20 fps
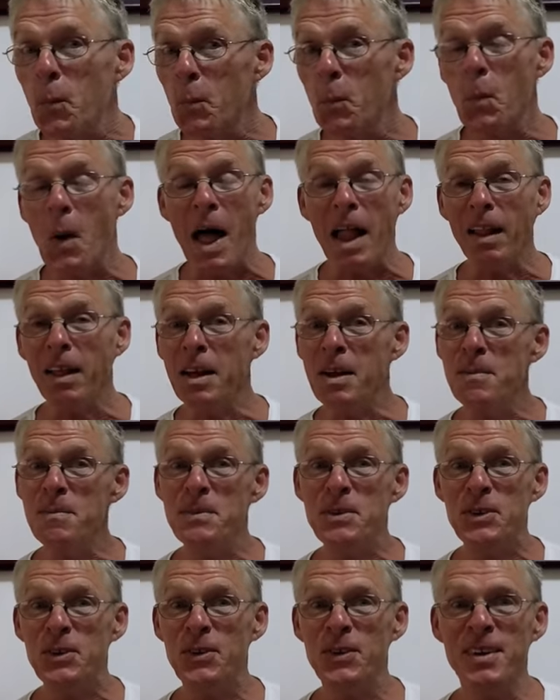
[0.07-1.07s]

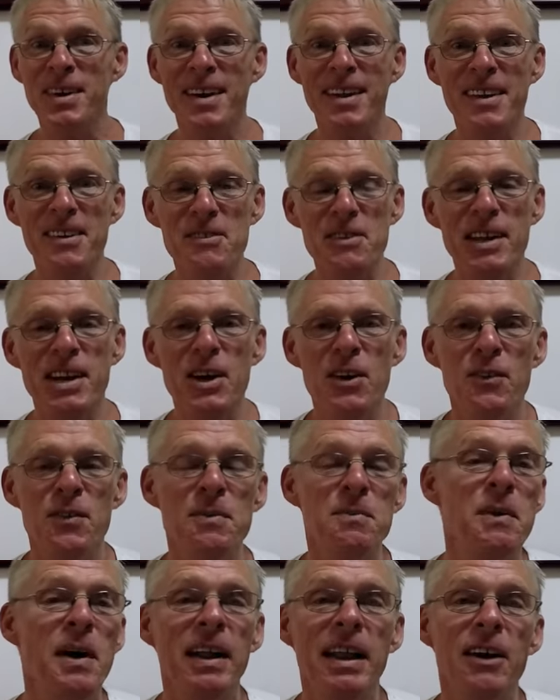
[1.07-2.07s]
Welcome to another video
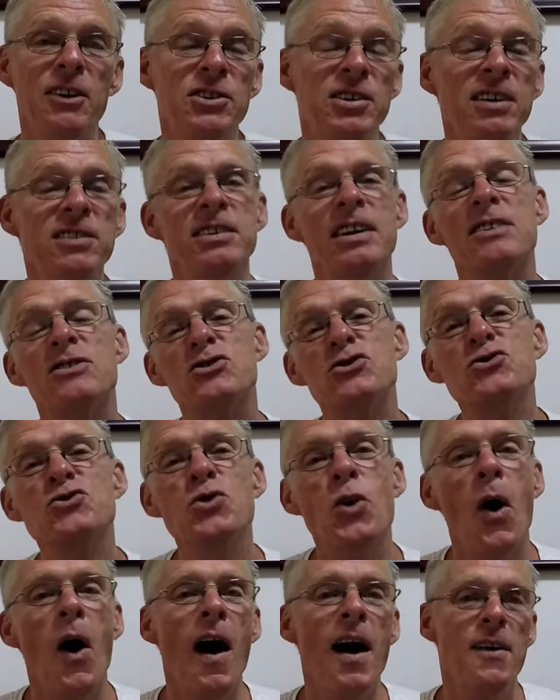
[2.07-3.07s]
from Gweilo 60. It's
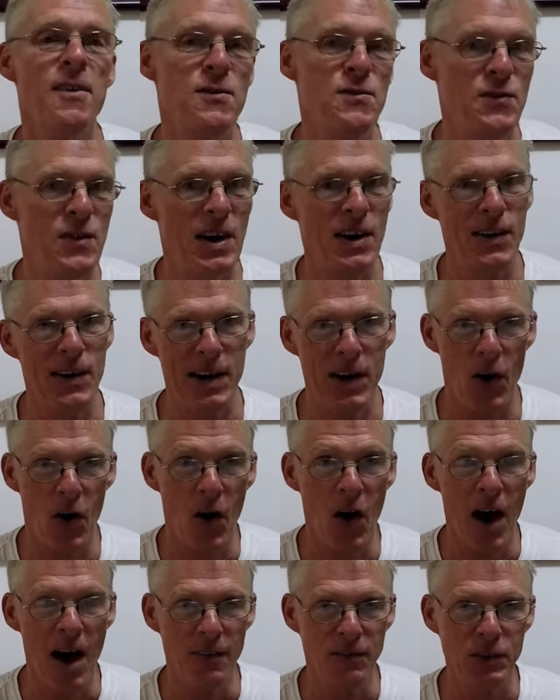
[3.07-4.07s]
not very
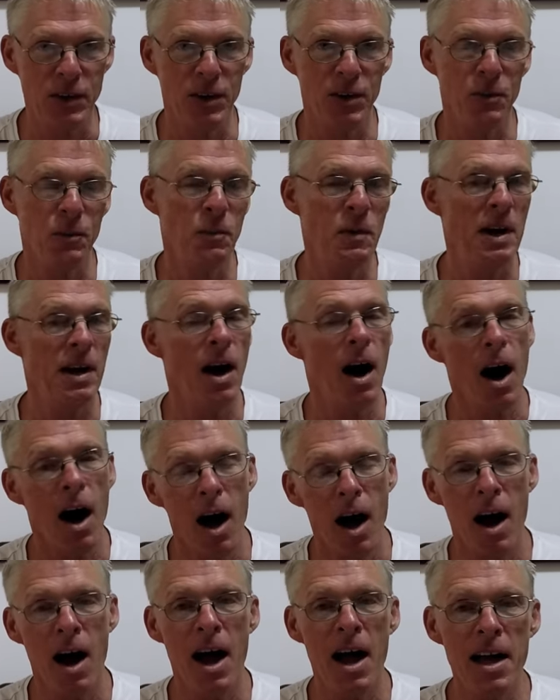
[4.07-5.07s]
often when
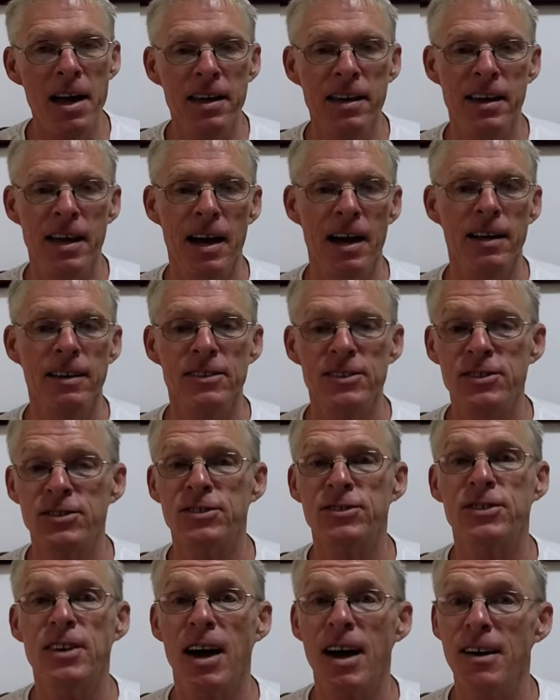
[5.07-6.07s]
I get
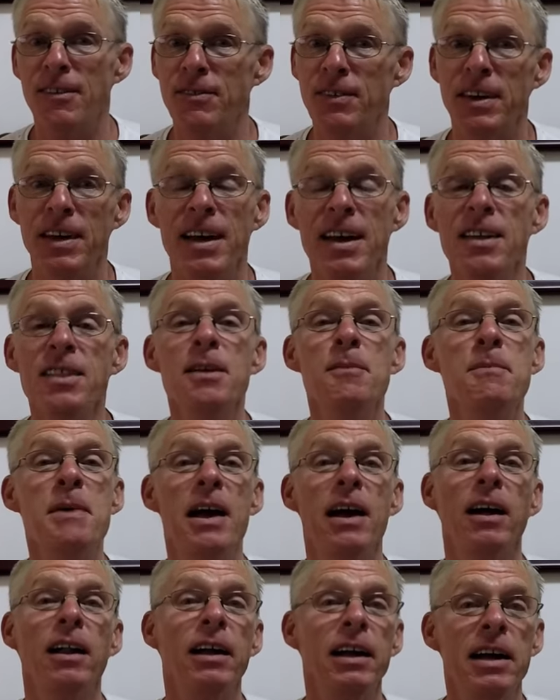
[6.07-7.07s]
stuff in the
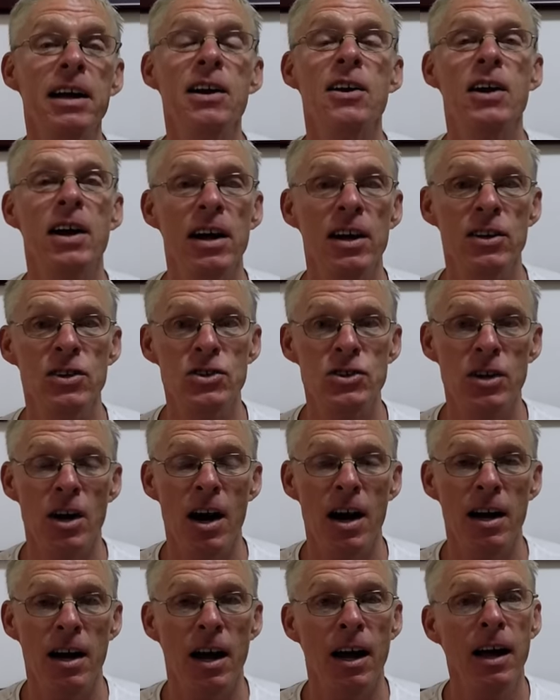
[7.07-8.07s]
mail here in
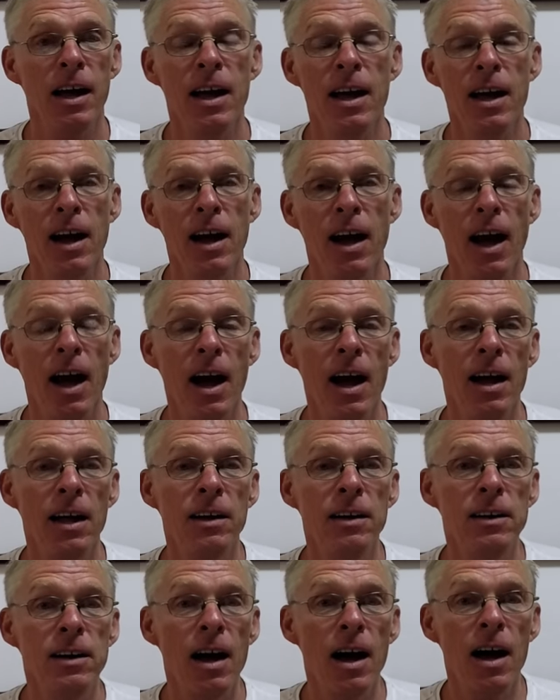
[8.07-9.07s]
China.
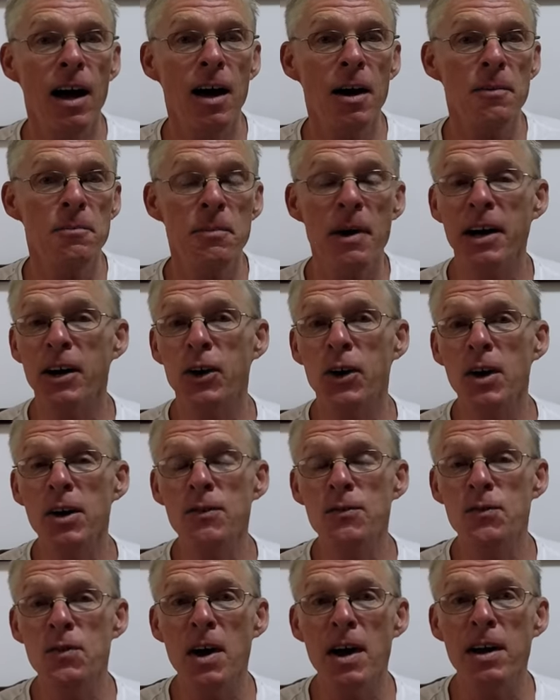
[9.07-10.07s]
And my
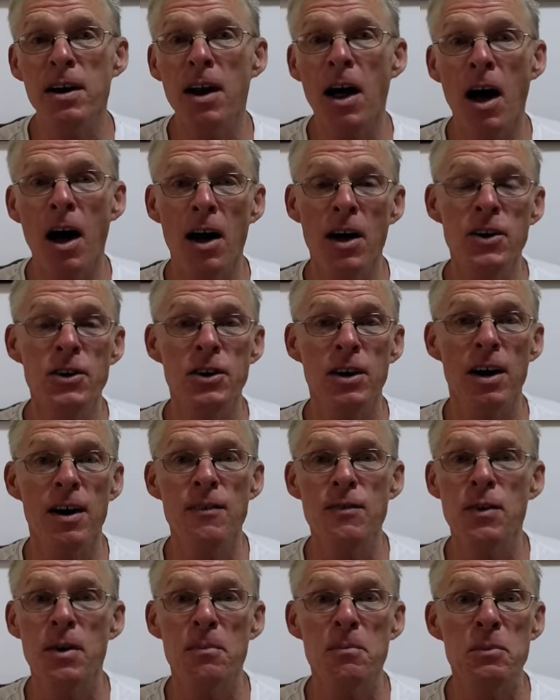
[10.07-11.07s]
good friend Hunter
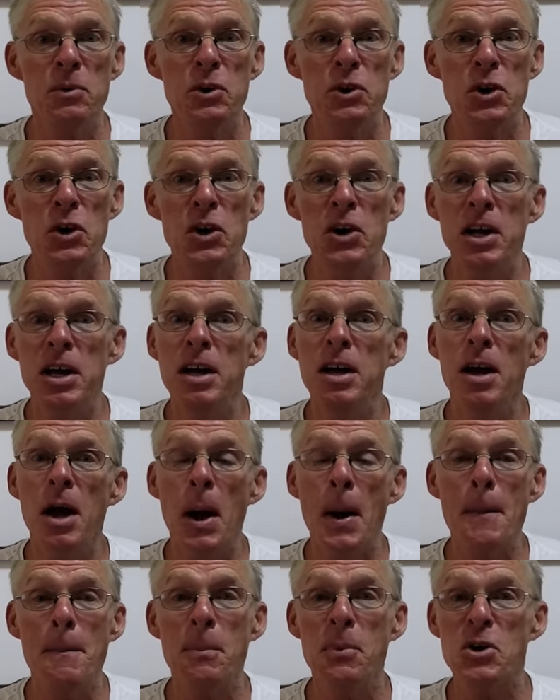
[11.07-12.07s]
from GooDee
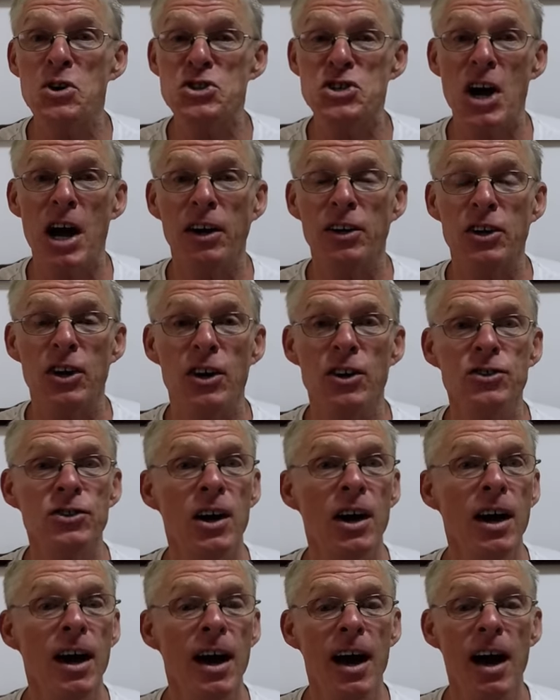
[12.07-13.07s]
Projectors
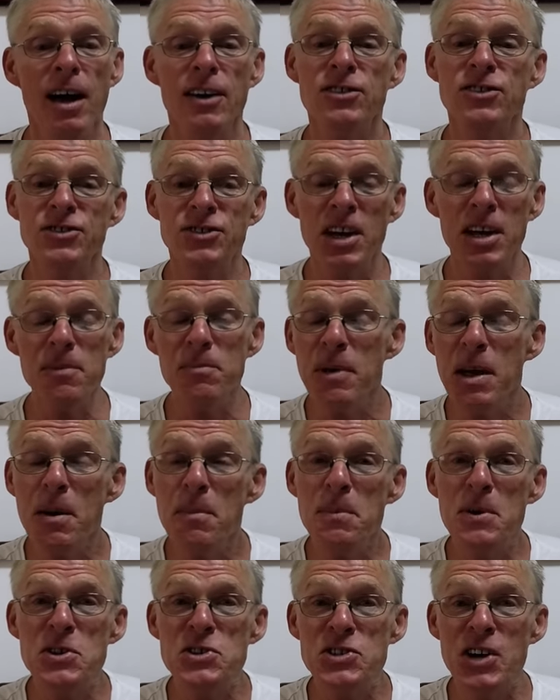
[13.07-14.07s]
has sent me a
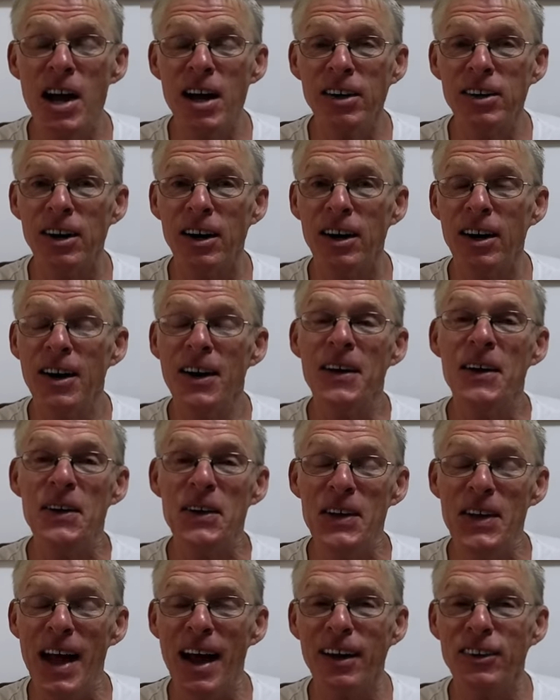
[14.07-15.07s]
projector.
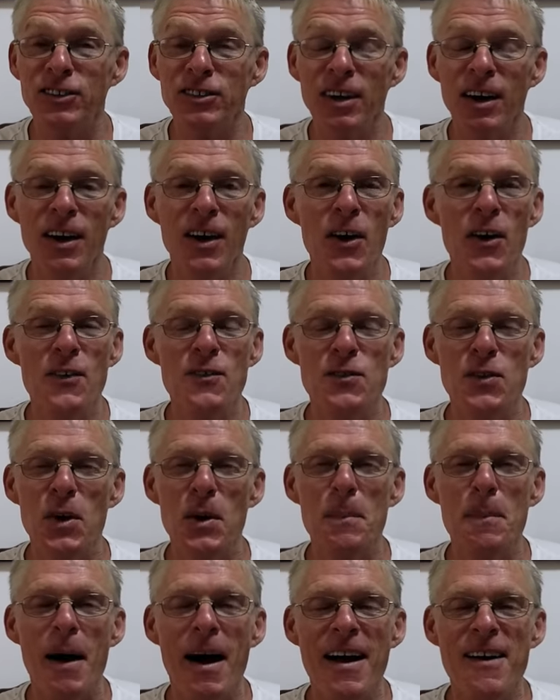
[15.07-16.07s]
Yes,
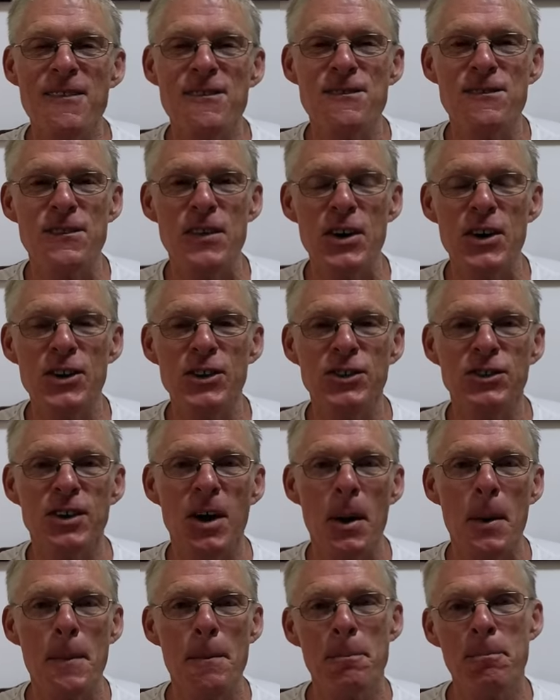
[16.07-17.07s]
for my first
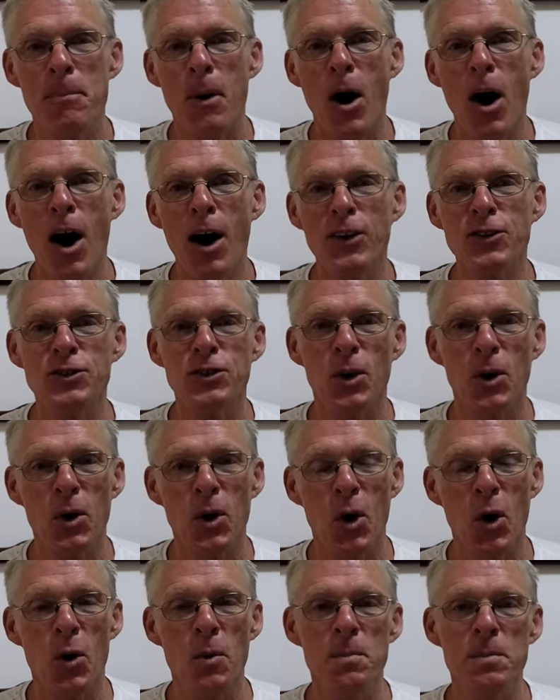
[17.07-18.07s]
box
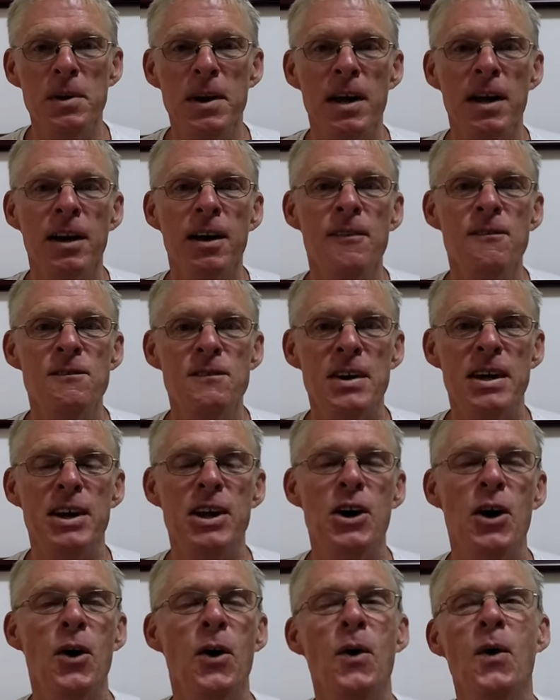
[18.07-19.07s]
opening
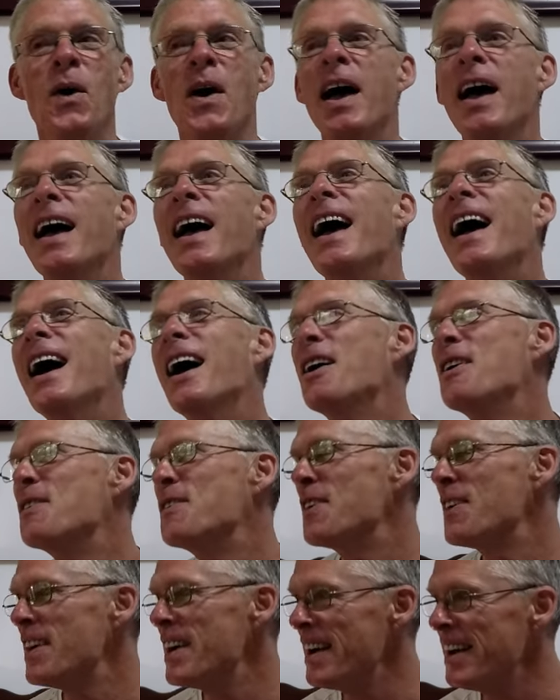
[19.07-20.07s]
video
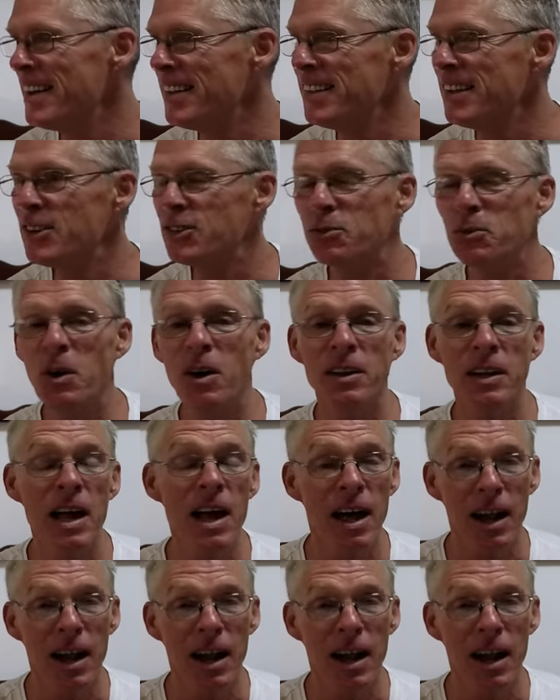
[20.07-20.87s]
ever in this world.